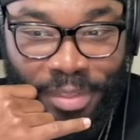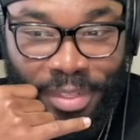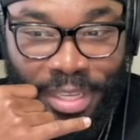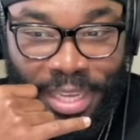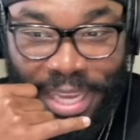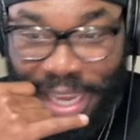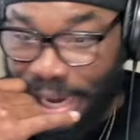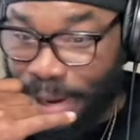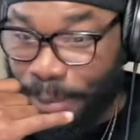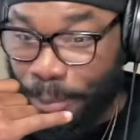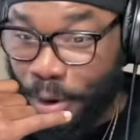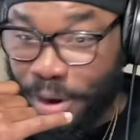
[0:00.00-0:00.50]

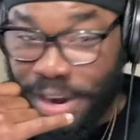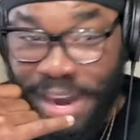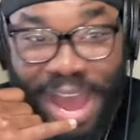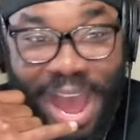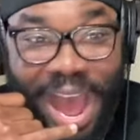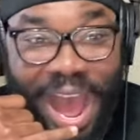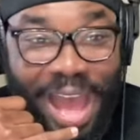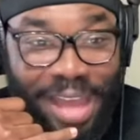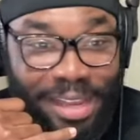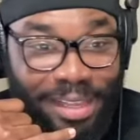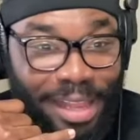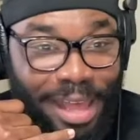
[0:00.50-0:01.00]
Get him on the
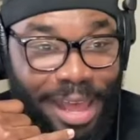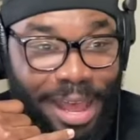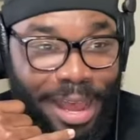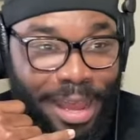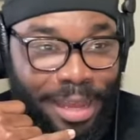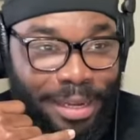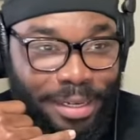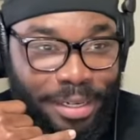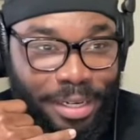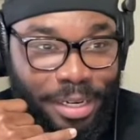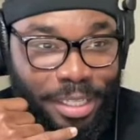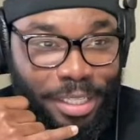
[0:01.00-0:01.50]

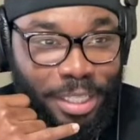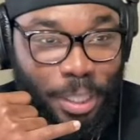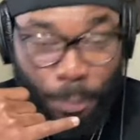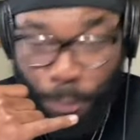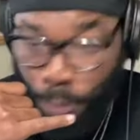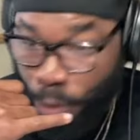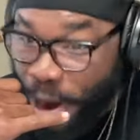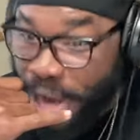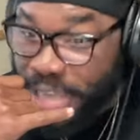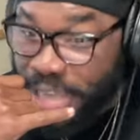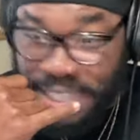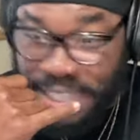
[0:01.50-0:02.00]
hotline. The
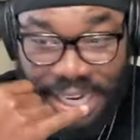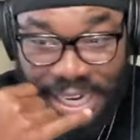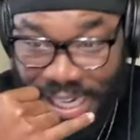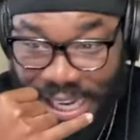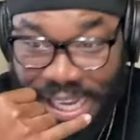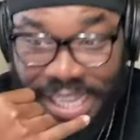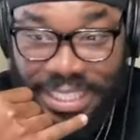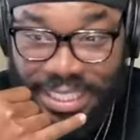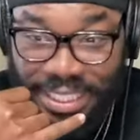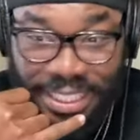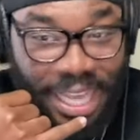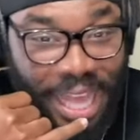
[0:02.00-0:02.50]
president
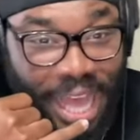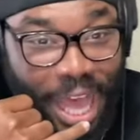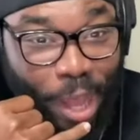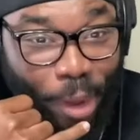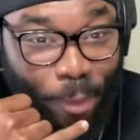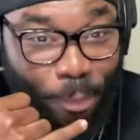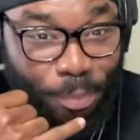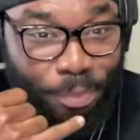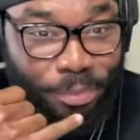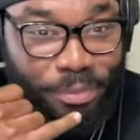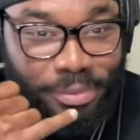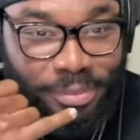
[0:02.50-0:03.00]
needs your
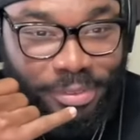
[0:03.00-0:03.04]
help.